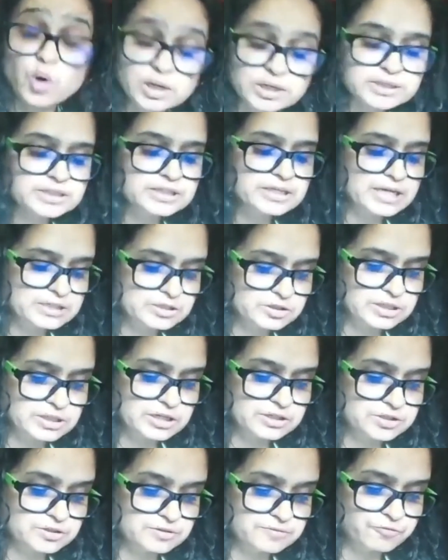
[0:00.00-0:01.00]

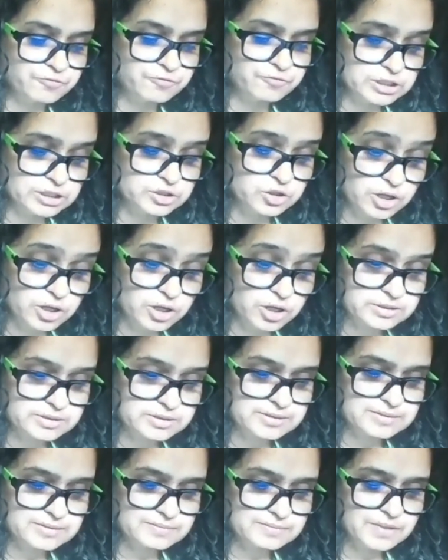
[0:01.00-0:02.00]
education for their
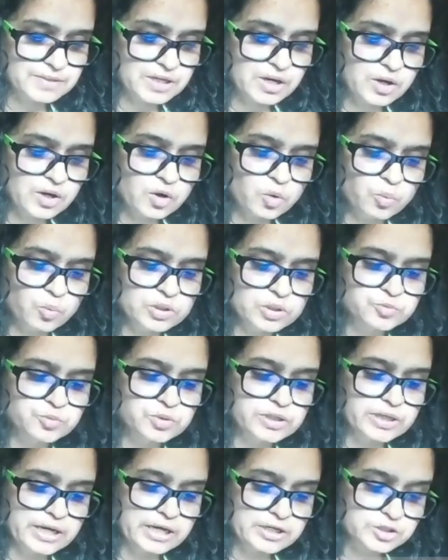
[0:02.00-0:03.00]
daughters, which
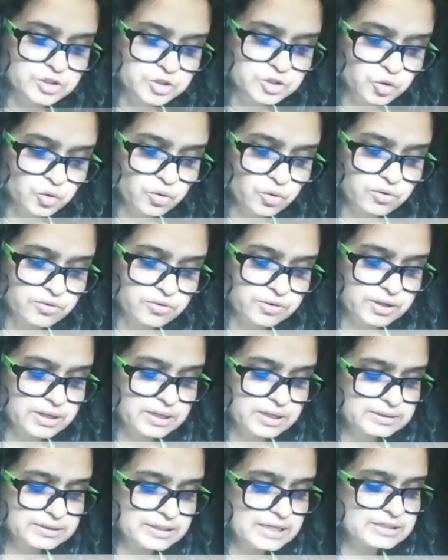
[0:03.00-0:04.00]
would ensure
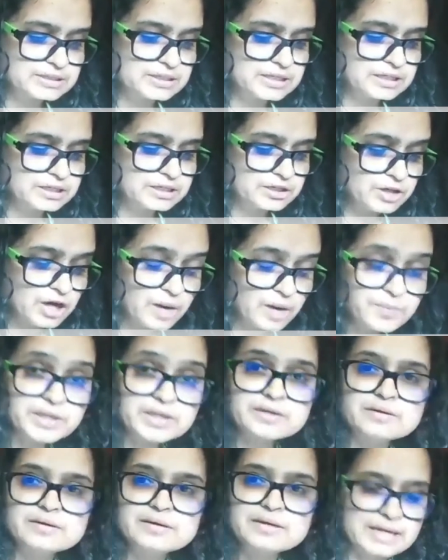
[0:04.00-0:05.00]
that economic
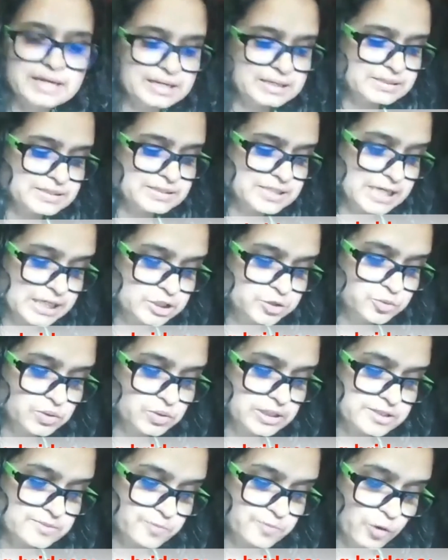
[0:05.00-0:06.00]
and sexual
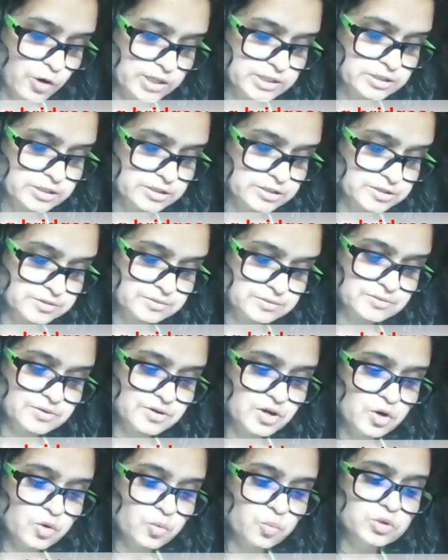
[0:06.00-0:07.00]
exploitation
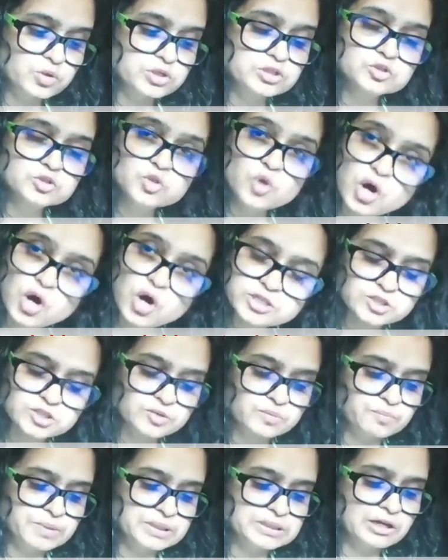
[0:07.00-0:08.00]
would not
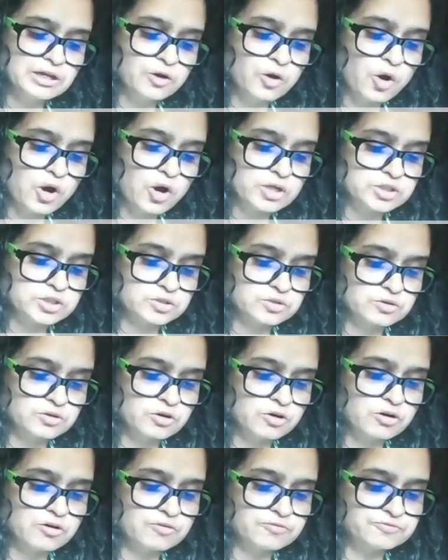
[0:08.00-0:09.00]
be the lot
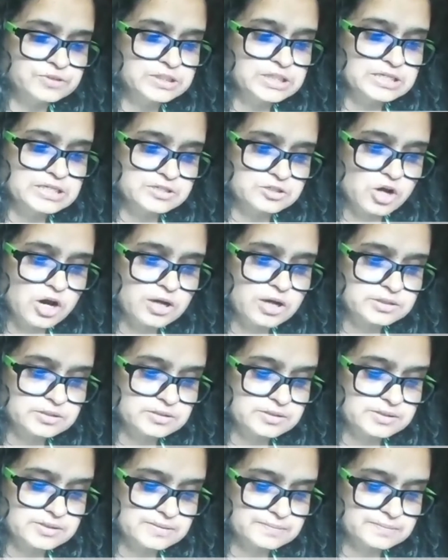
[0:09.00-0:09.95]
of these daughters.